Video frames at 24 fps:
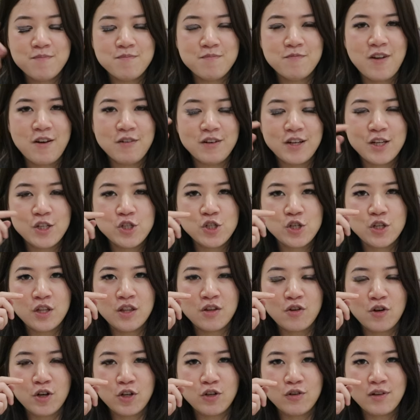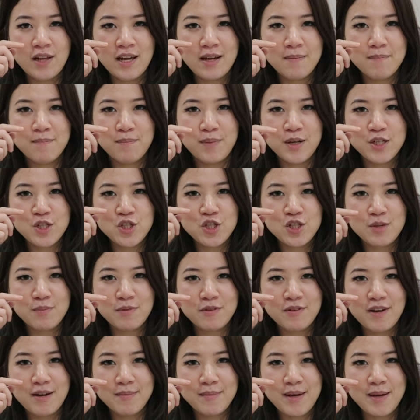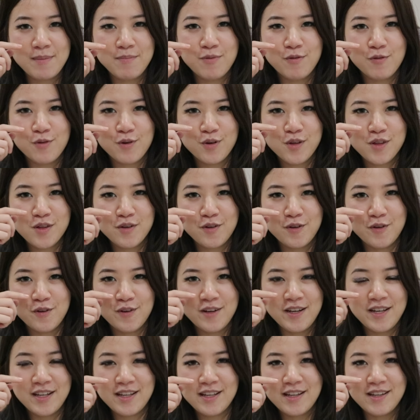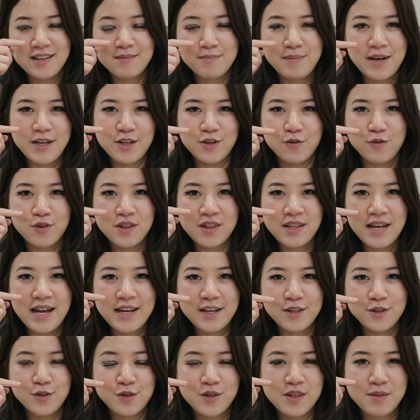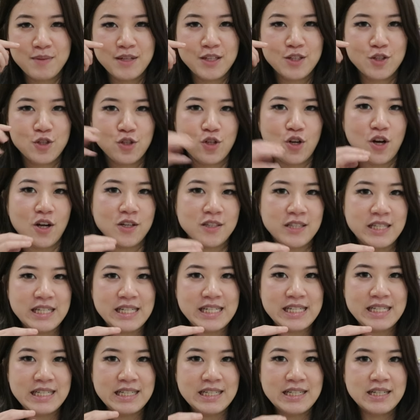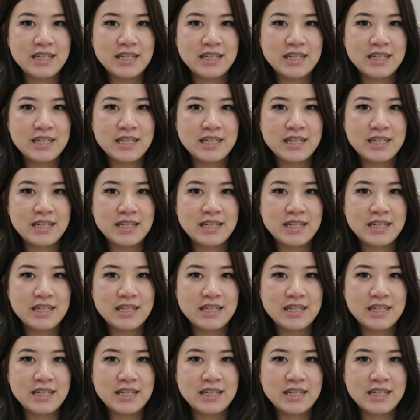foundation starting to like bunch up around my pores, so my nose kind of looks a bit dotty.